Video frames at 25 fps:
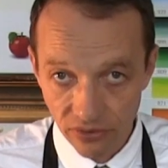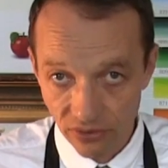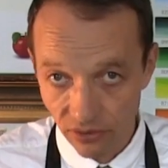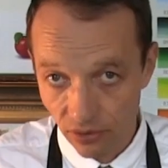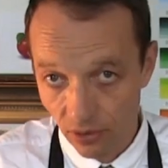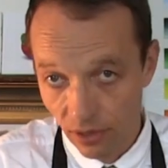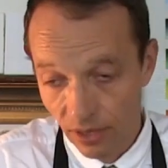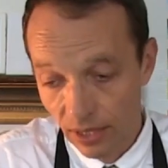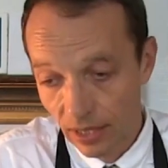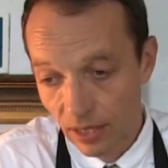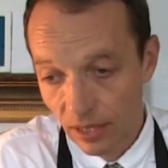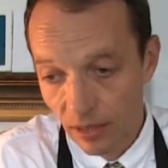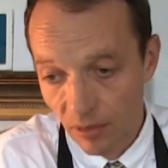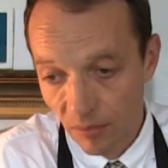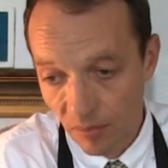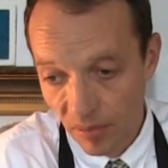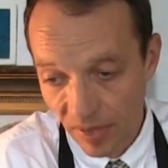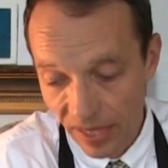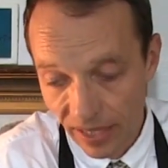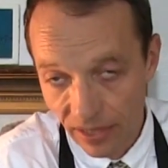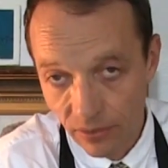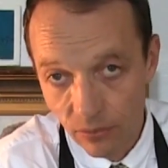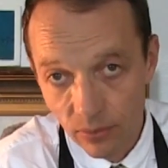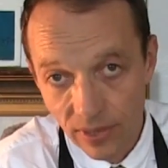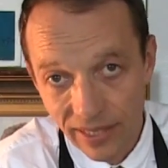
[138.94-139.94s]
course
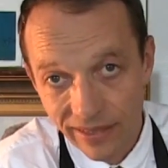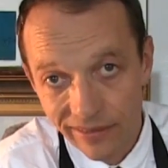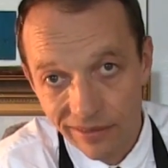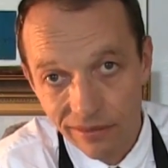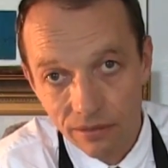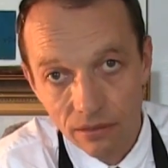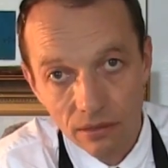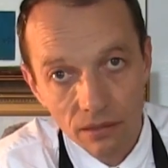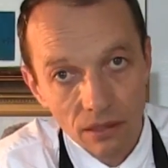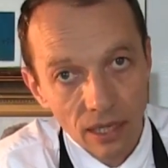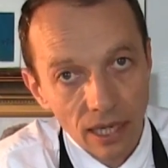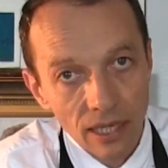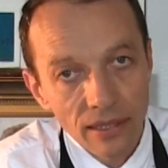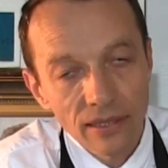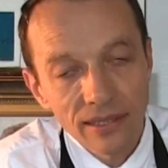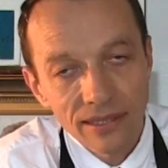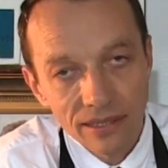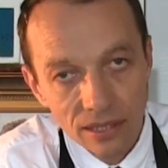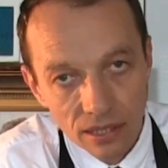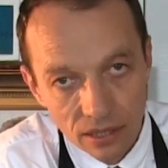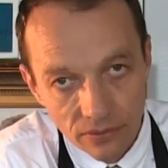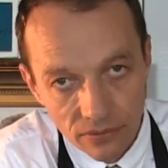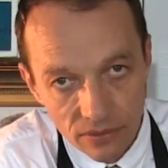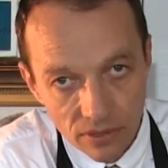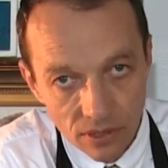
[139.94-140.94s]
play with
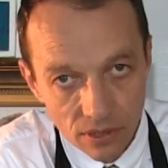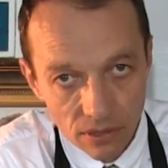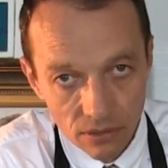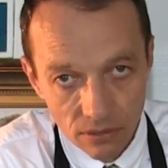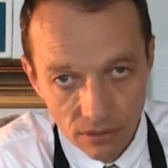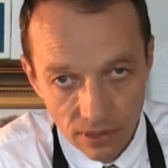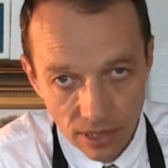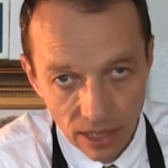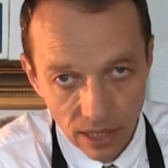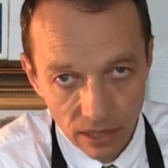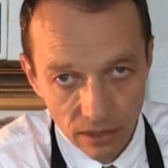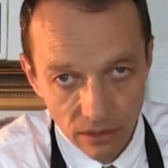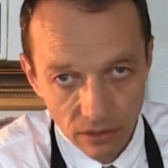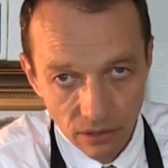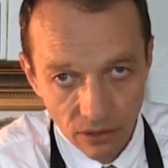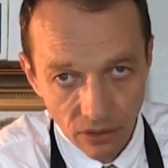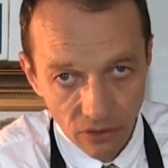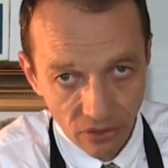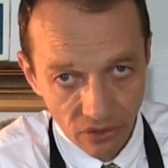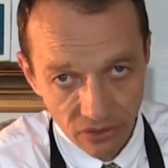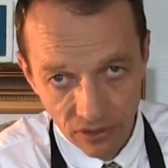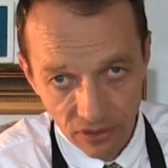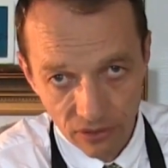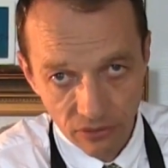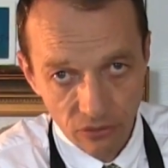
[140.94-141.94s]
additives. You
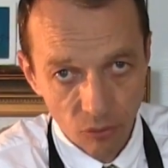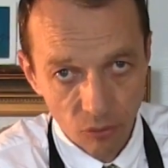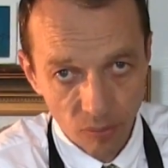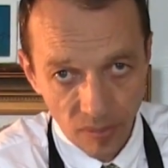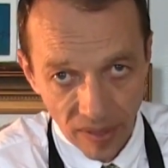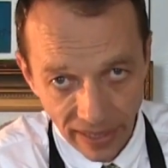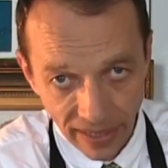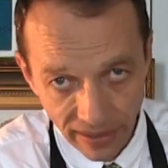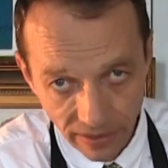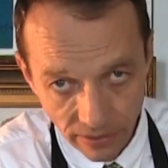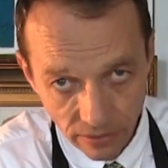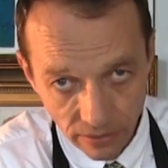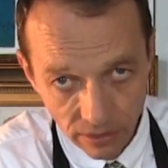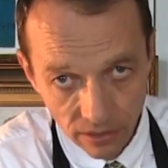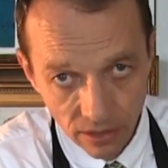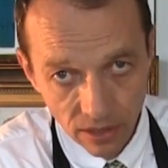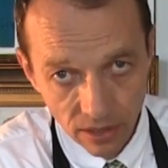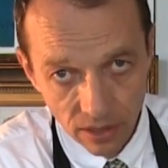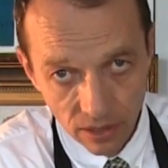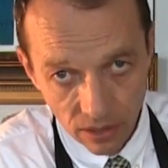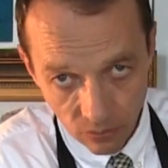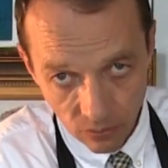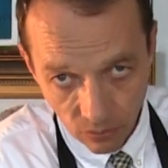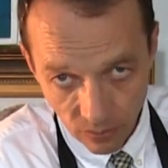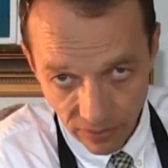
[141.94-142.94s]
can thin the paint
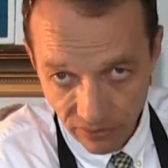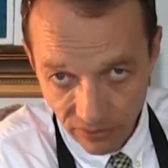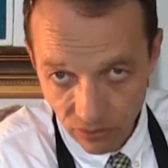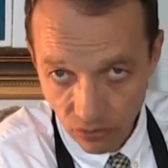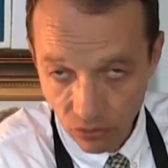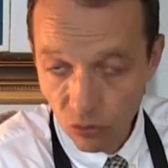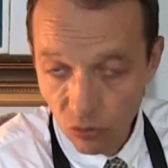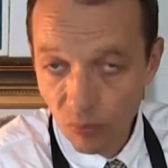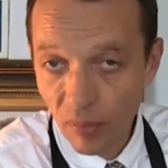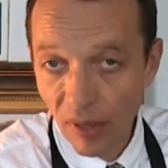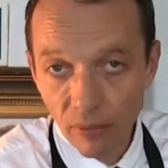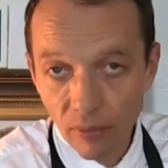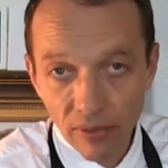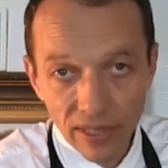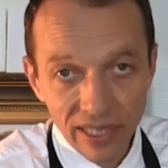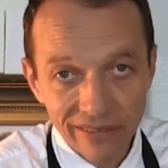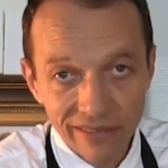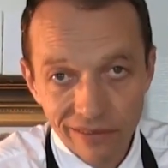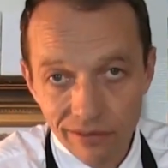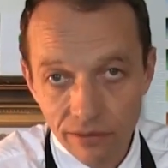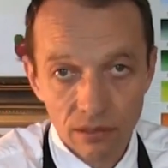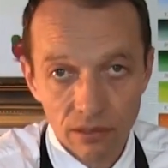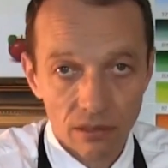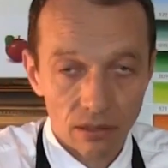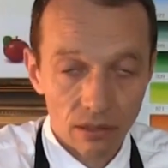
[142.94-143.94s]
with the
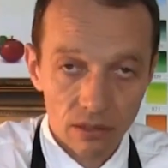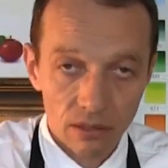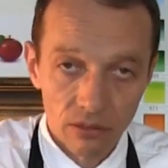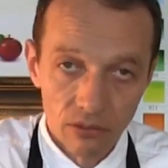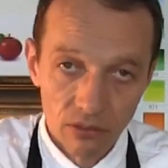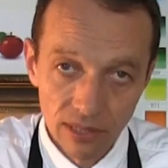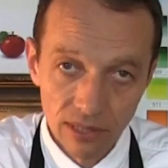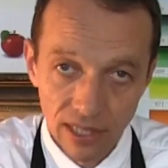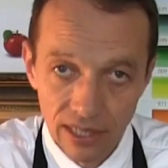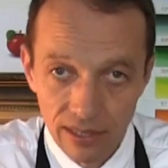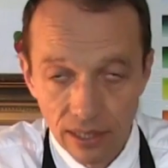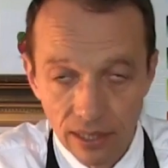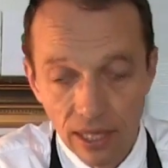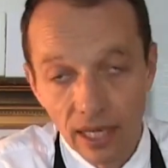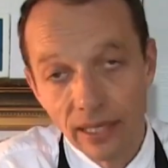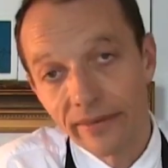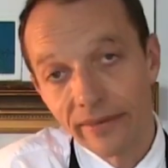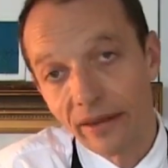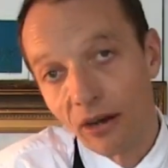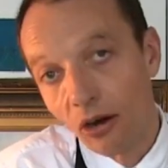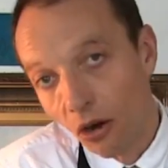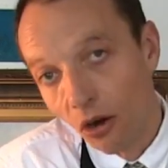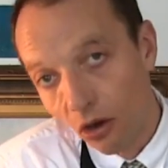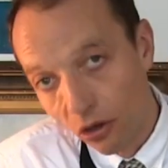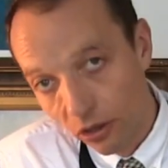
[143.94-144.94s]
spirits, you can
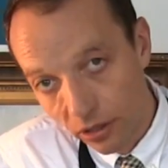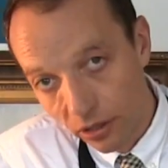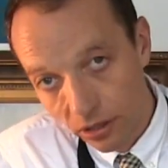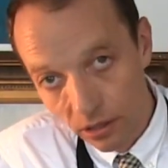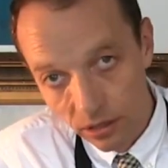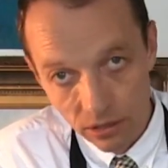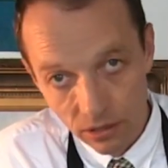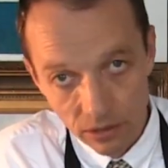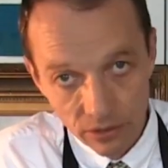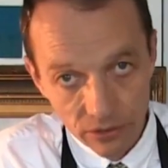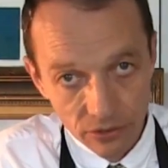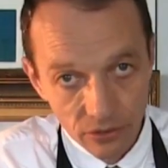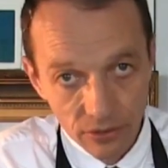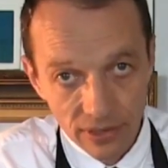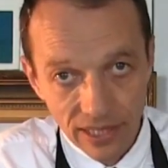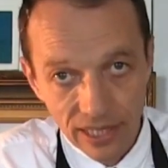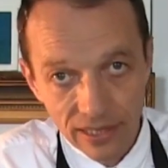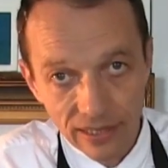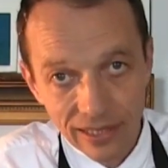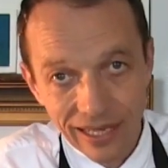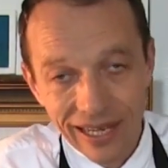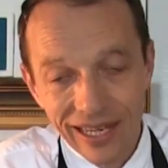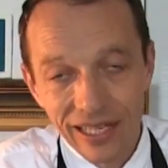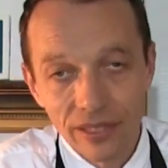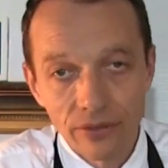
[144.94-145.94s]
add oil, you
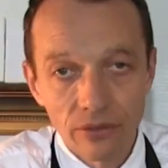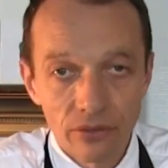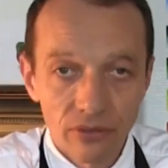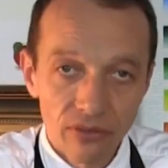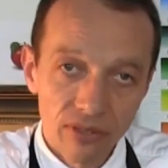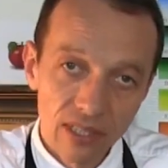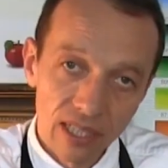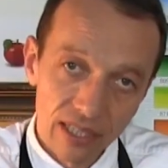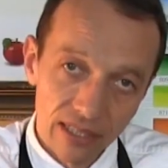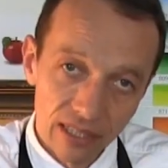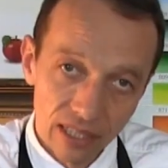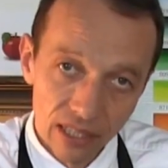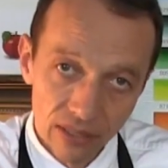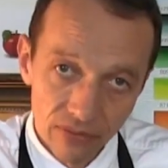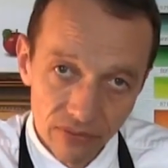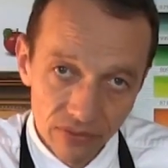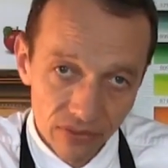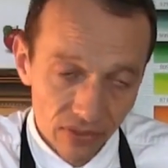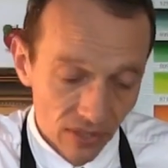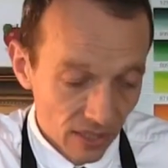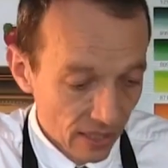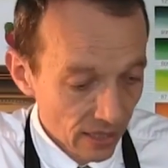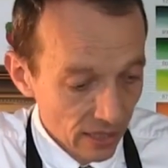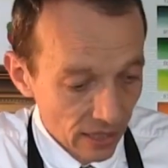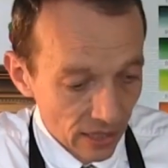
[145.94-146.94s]
can add the
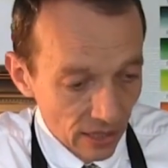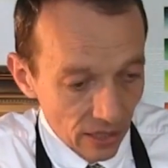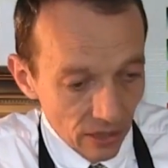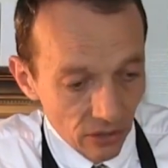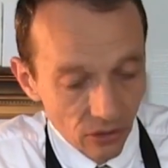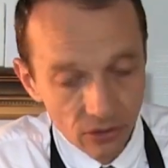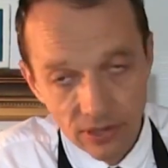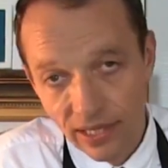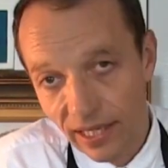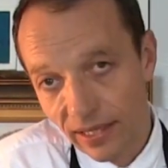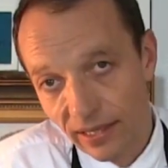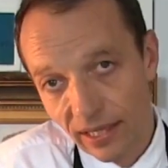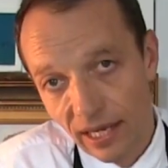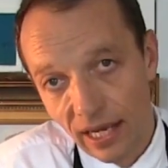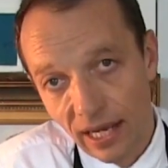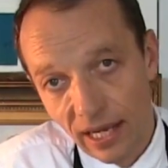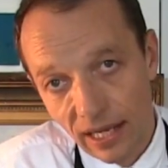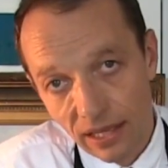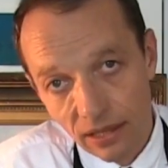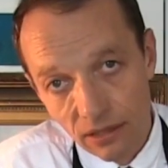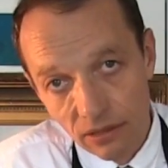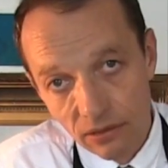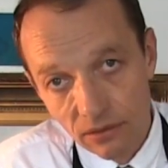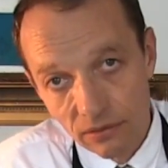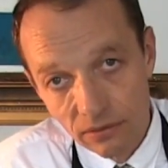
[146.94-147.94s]
sedative, you can
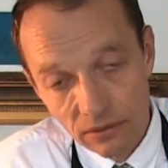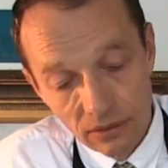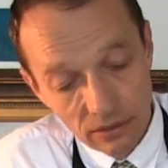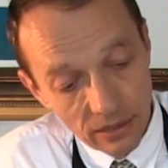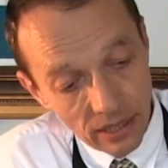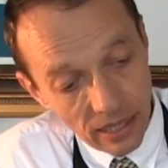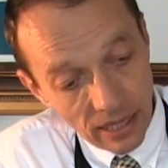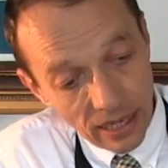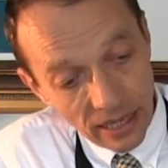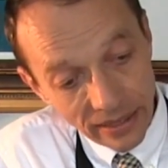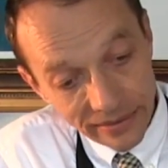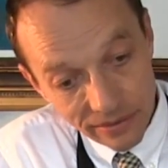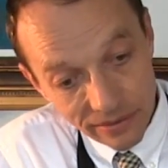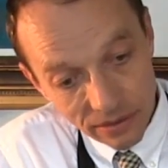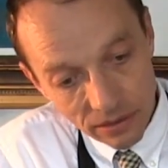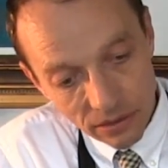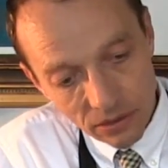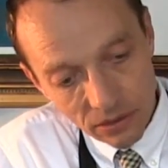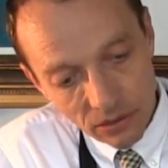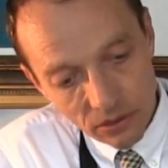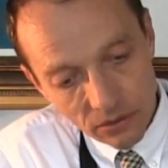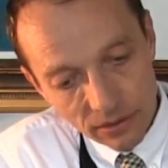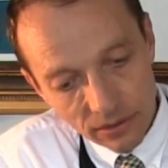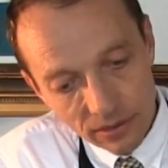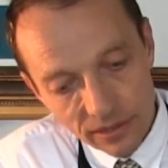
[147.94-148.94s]
add
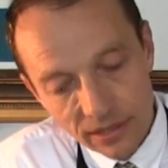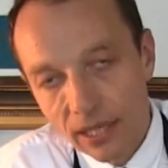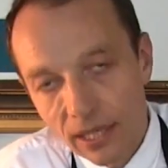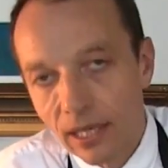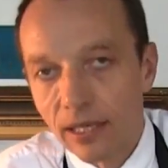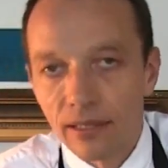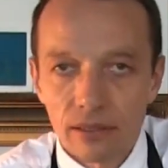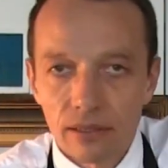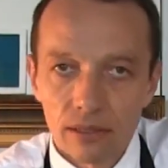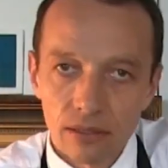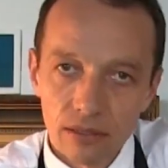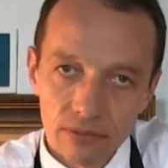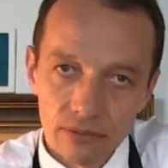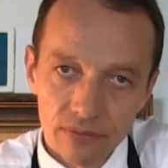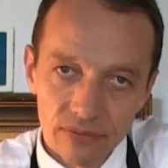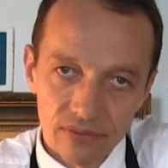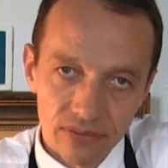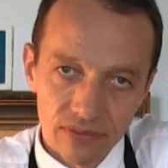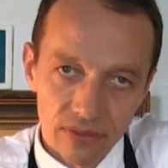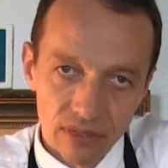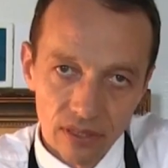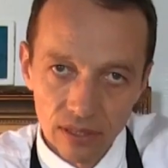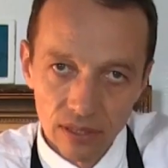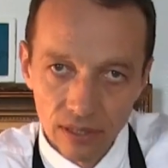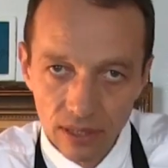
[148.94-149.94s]
all kind
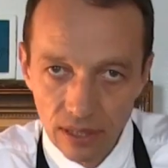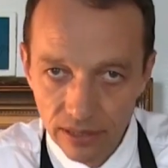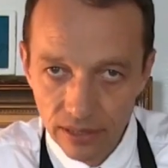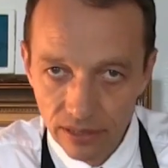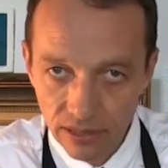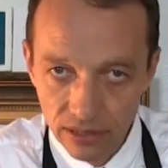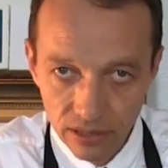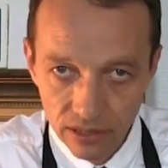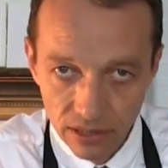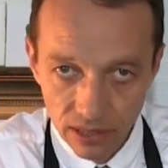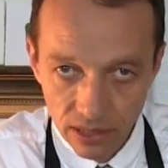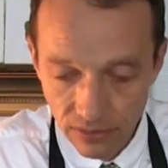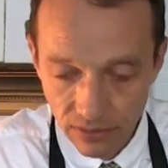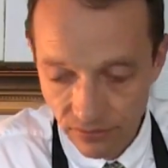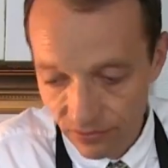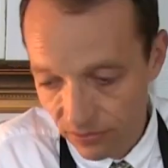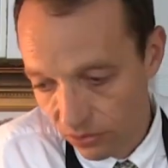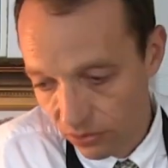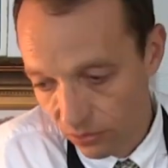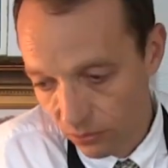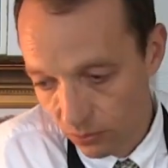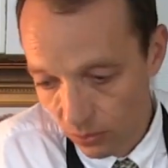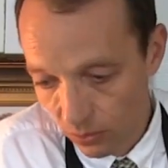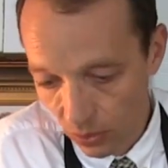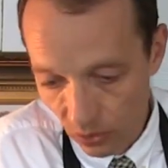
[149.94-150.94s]
of
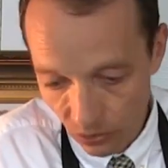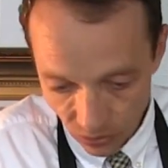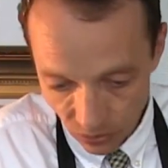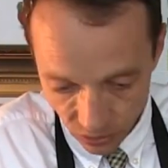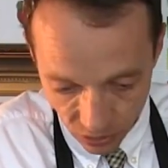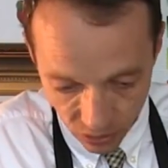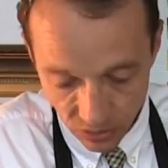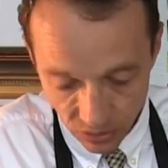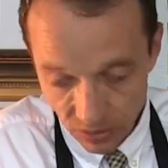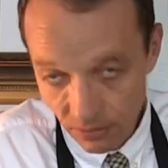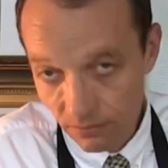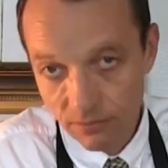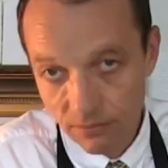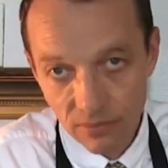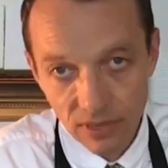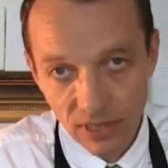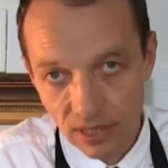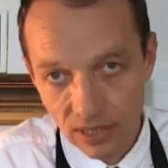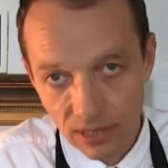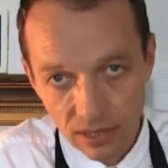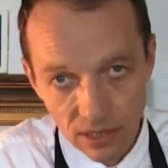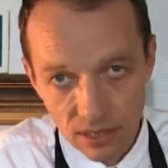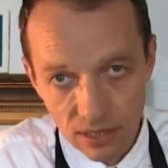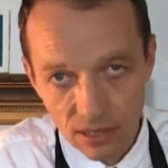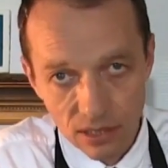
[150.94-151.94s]
additives you want.
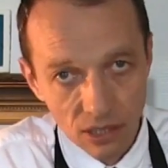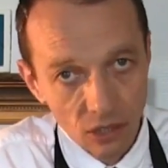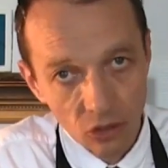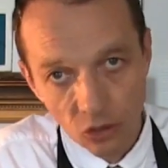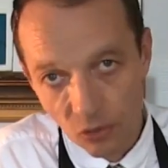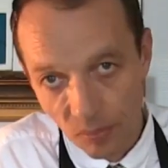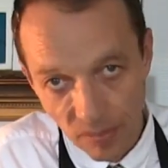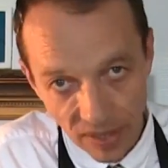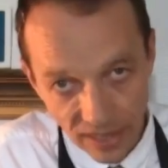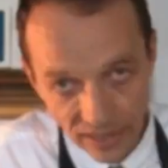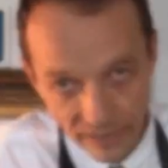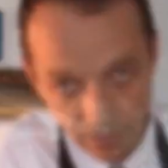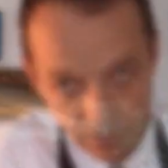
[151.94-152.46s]
It is oil